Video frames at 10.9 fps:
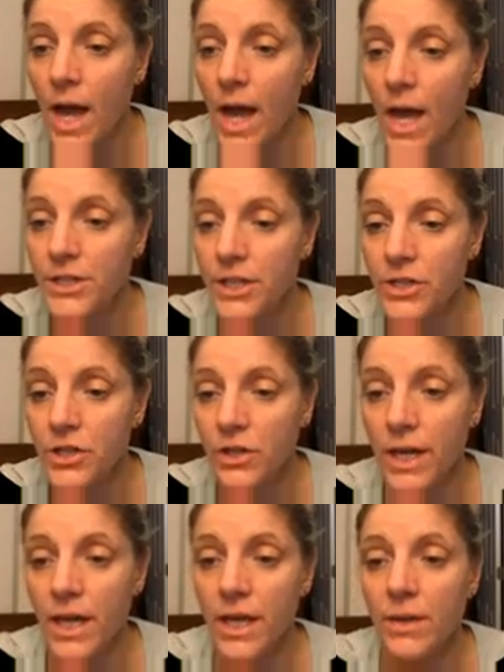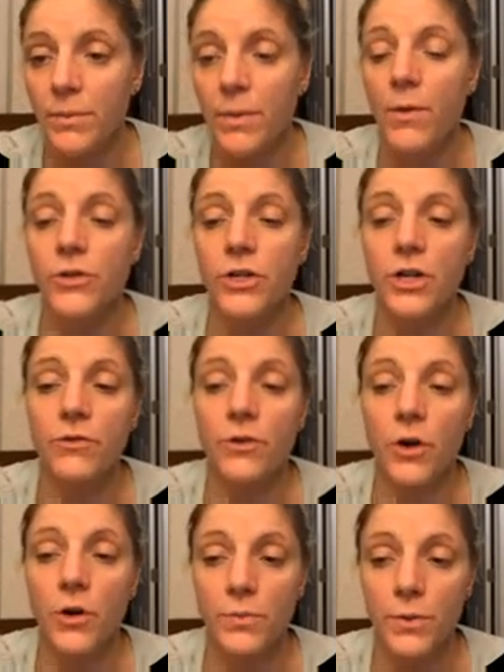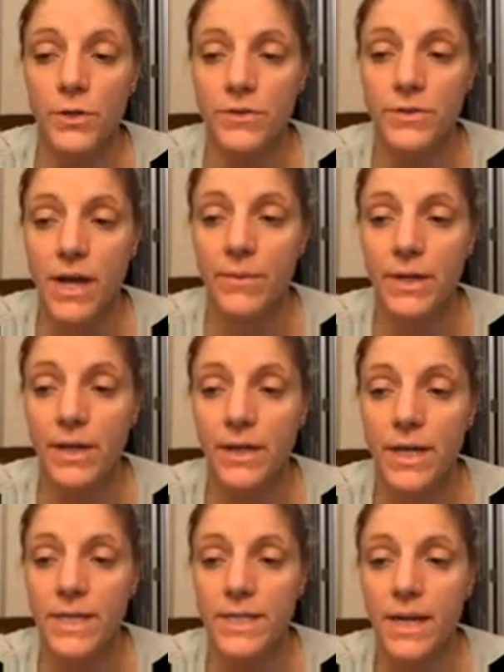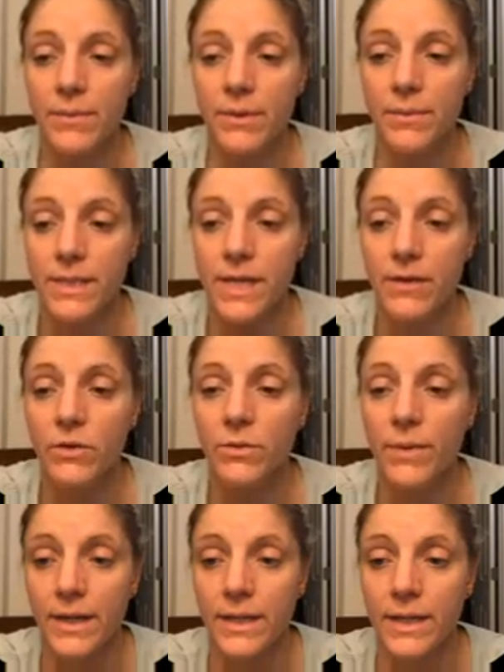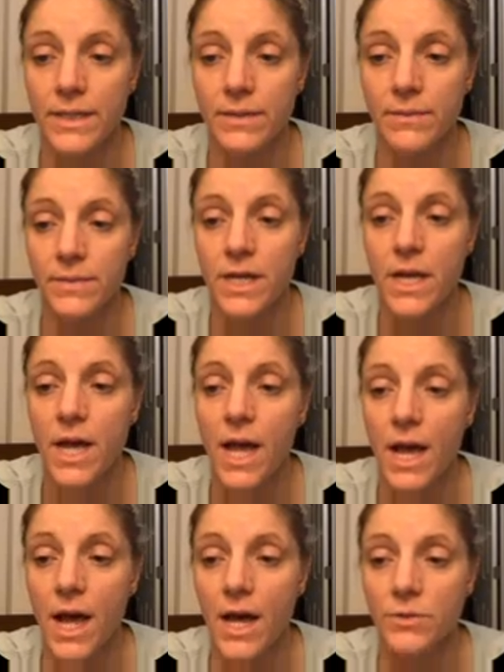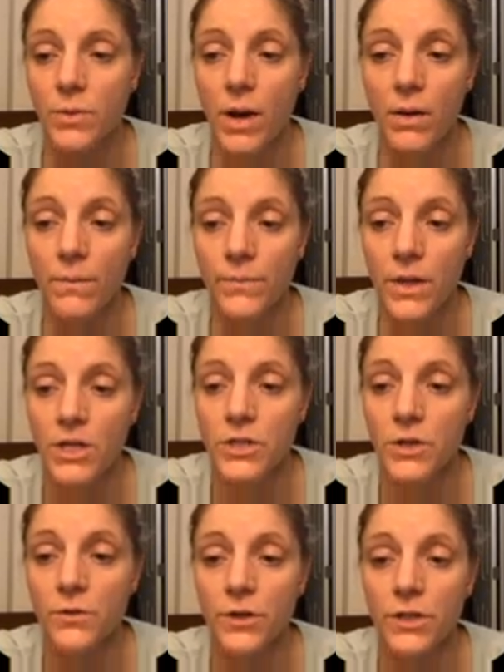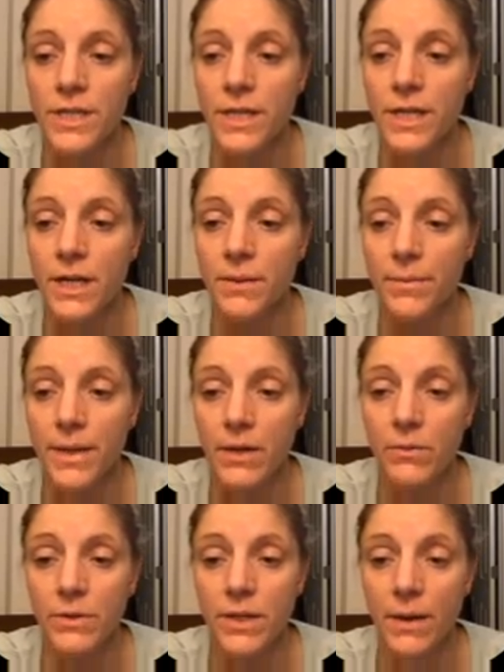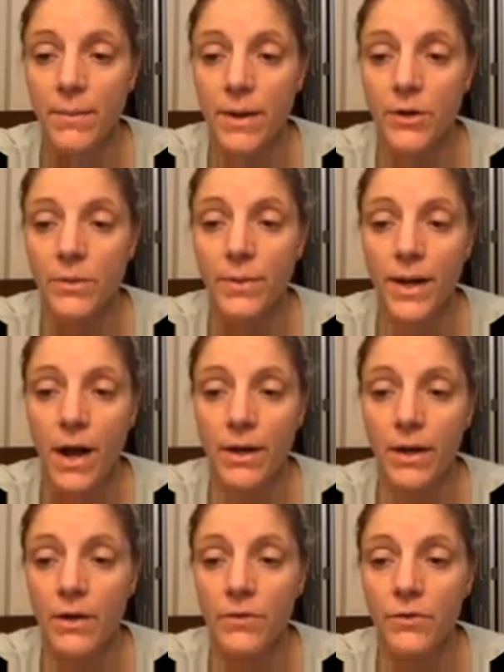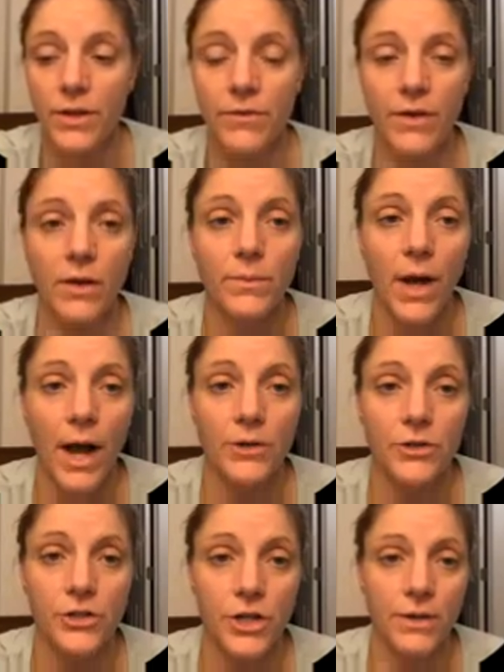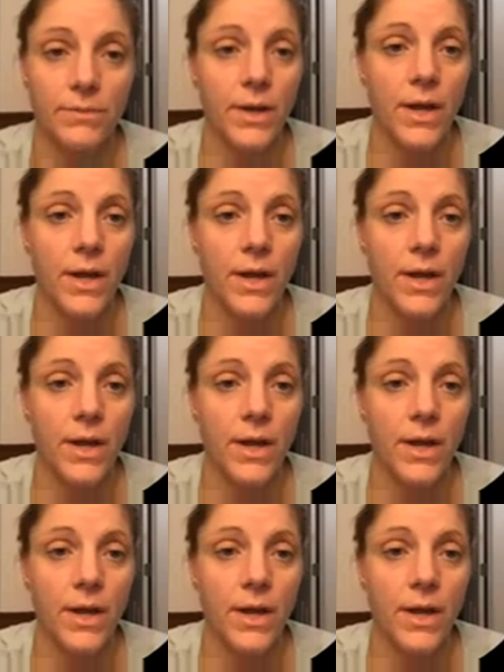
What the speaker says: Additionally, the promotion of growth bursts of salmonella is enabled by several mechanisms as well. So first, it can compete with that microbiota for the available hydrogen.